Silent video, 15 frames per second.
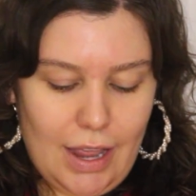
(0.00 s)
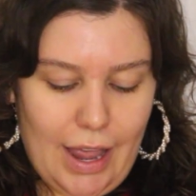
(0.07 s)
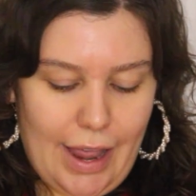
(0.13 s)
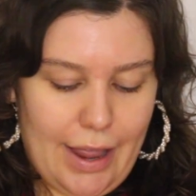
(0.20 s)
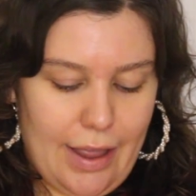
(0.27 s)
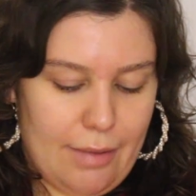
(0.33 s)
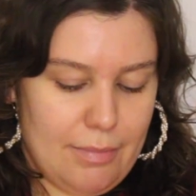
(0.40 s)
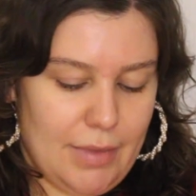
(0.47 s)

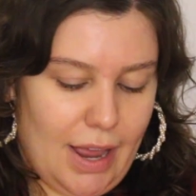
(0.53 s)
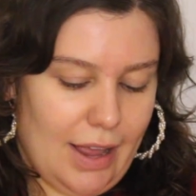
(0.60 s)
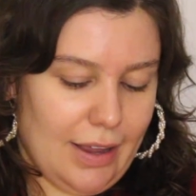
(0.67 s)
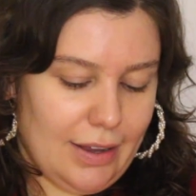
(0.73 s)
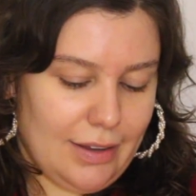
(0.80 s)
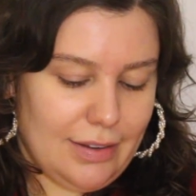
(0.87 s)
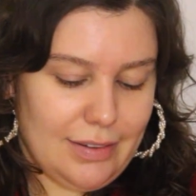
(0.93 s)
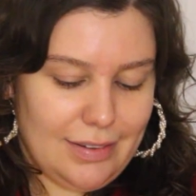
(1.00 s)
I'm not
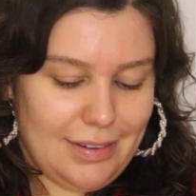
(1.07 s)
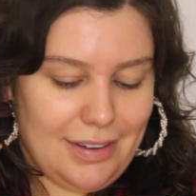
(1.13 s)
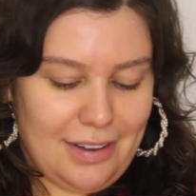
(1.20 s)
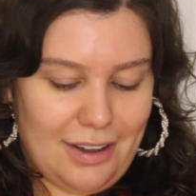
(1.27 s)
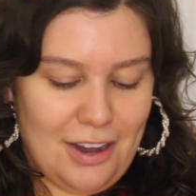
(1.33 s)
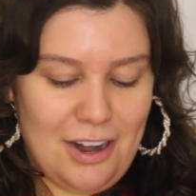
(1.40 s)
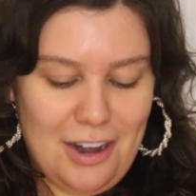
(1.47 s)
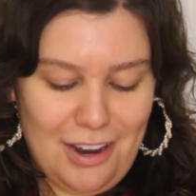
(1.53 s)

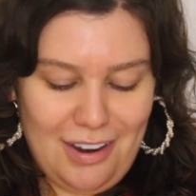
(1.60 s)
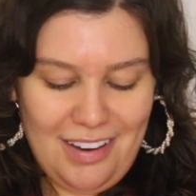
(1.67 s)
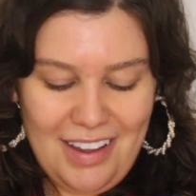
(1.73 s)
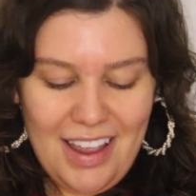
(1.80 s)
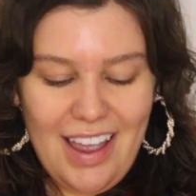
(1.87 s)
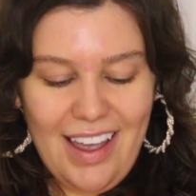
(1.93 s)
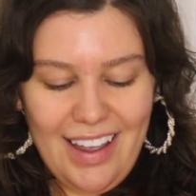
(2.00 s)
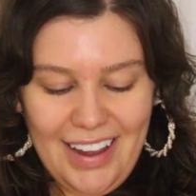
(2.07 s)
going to
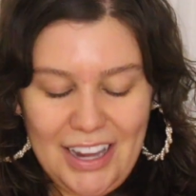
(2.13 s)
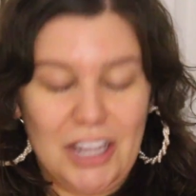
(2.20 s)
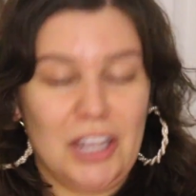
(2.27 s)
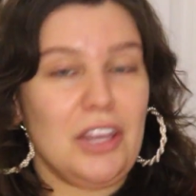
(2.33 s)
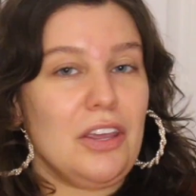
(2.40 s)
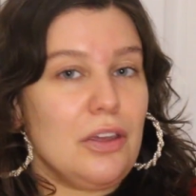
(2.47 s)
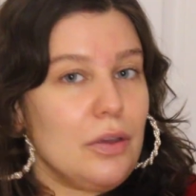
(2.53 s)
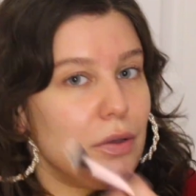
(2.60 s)

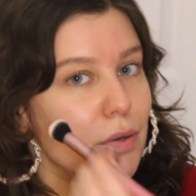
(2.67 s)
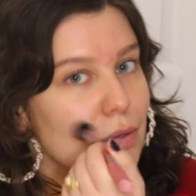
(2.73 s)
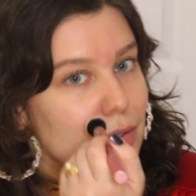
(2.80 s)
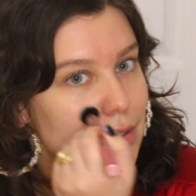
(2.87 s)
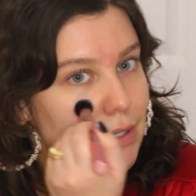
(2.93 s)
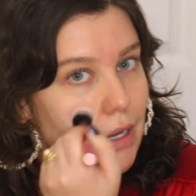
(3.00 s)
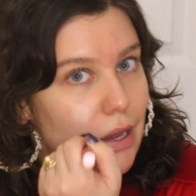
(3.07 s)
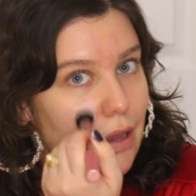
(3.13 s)

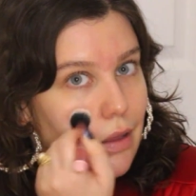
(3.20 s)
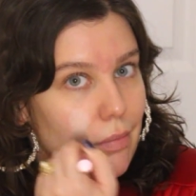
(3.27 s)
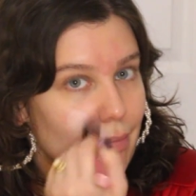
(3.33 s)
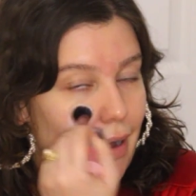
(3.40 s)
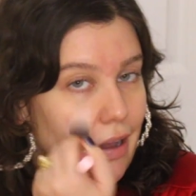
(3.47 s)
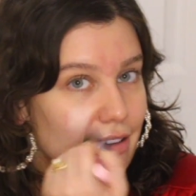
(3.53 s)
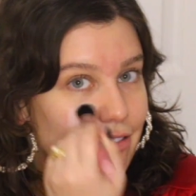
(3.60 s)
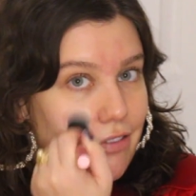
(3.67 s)
use
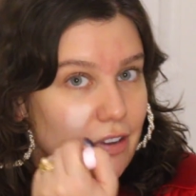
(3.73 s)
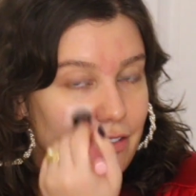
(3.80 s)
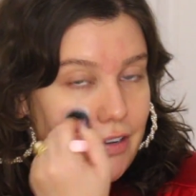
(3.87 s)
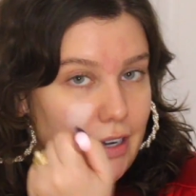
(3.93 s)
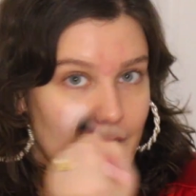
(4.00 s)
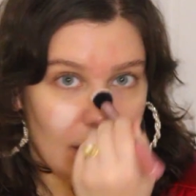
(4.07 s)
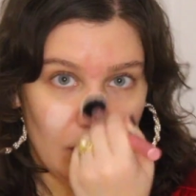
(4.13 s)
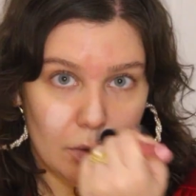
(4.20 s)
my
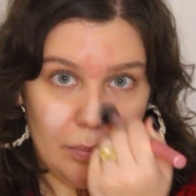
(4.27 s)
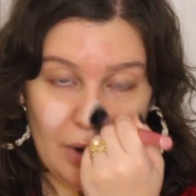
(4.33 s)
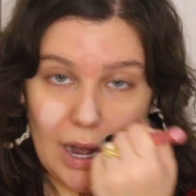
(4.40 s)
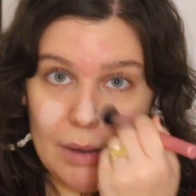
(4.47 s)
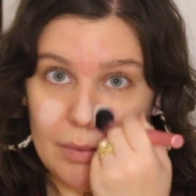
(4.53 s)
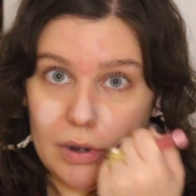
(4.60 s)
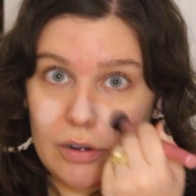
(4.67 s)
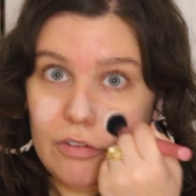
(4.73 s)
$50
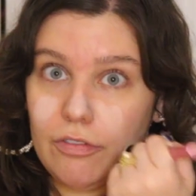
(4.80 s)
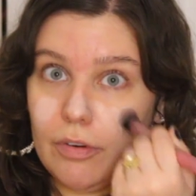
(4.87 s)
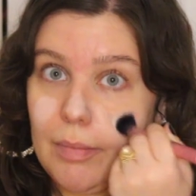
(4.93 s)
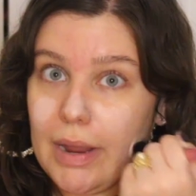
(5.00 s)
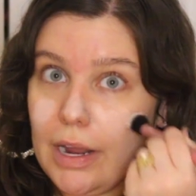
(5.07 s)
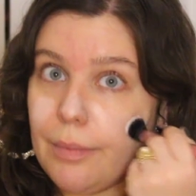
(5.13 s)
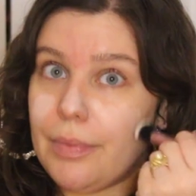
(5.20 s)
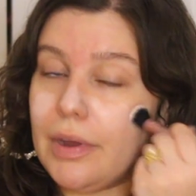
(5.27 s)
primer for
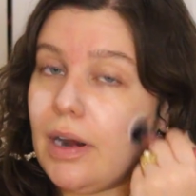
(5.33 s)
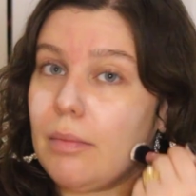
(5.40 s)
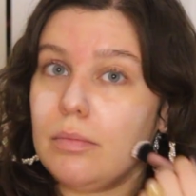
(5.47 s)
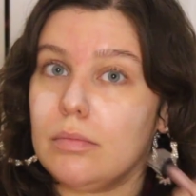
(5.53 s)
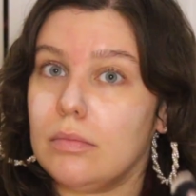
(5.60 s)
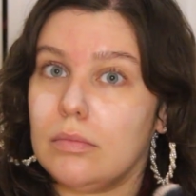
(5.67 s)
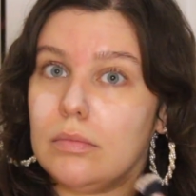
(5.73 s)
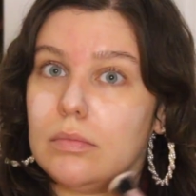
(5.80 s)
makeup that
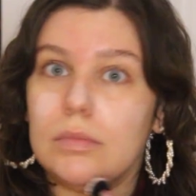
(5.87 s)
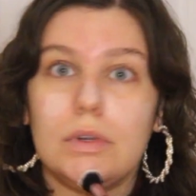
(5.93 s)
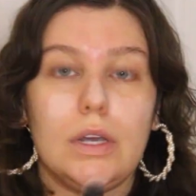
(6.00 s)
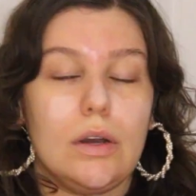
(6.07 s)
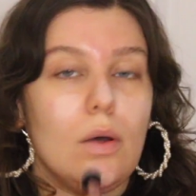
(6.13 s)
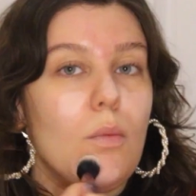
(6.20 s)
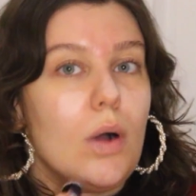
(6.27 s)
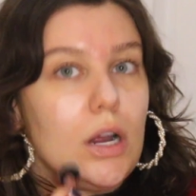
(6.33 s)
I'm going
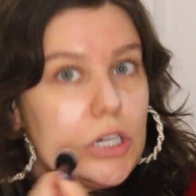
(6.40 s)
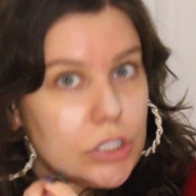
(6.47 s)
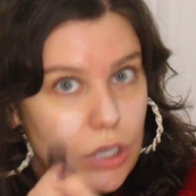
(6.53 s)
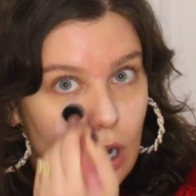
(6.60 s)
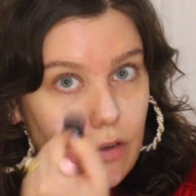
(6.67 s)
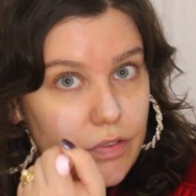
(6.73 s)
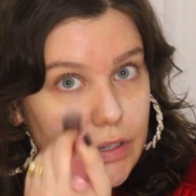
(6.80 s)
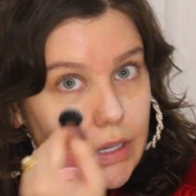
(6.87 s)
to wash
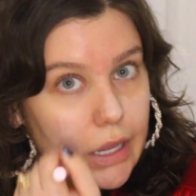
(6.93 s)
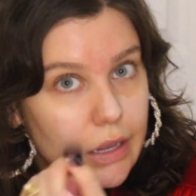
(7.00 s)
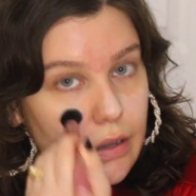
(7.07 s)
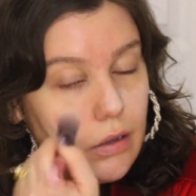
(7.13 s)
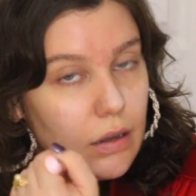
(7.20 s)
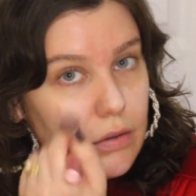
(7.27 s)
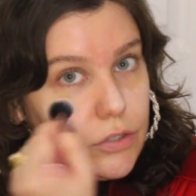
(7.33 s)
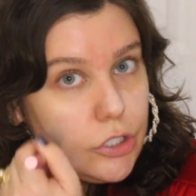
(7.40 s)
off in like
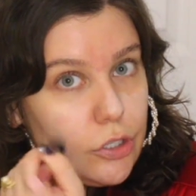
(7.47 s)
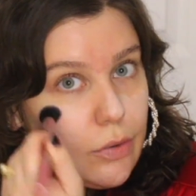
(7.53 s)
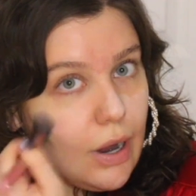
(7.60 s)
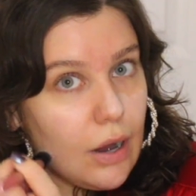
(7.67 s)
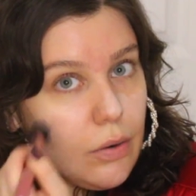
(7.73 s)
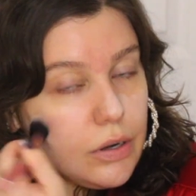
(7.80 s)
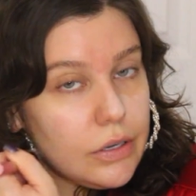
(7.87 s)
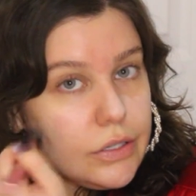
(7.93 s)
2
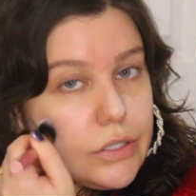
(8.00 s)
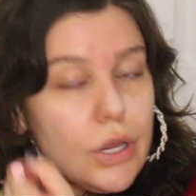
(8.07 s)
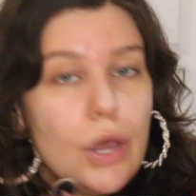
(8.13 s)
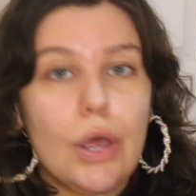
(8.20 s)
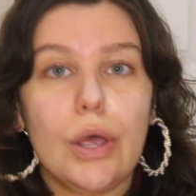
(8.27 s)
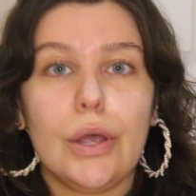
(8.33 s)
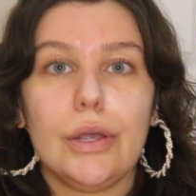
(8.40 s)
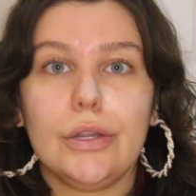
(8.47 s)
hours.
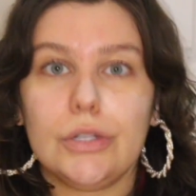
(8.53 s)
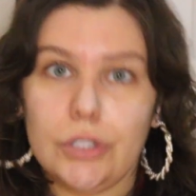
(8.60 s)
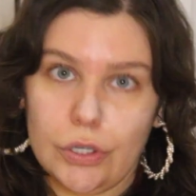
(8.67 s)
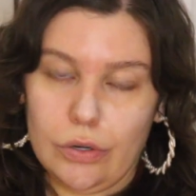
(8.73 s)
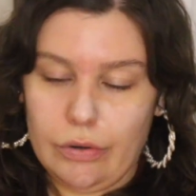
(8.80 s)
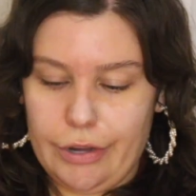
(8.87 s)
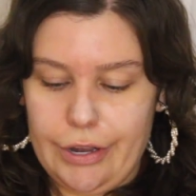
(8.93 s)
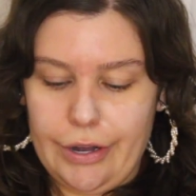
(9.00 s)

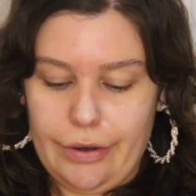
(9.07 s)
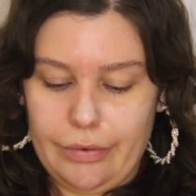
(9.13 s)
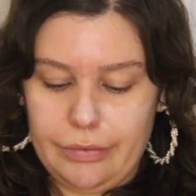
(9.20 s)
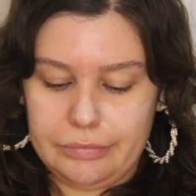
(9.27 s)
So, you know,